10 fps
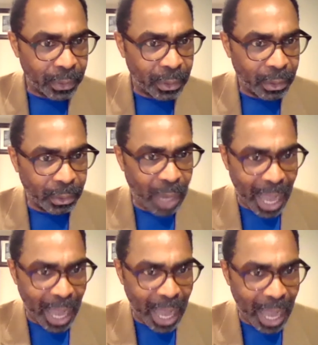to ask
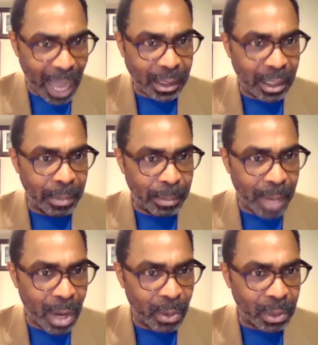him
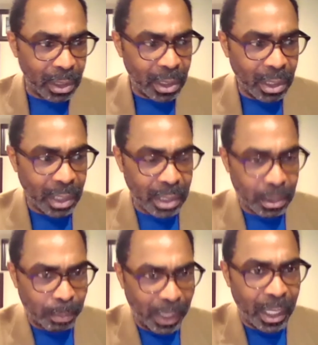about this
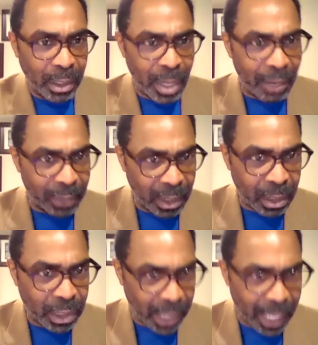pain you have in your
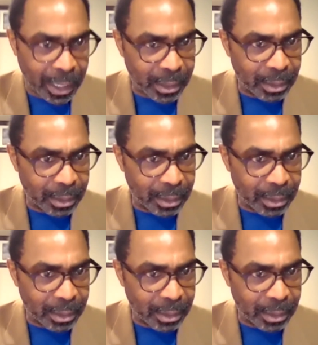chest.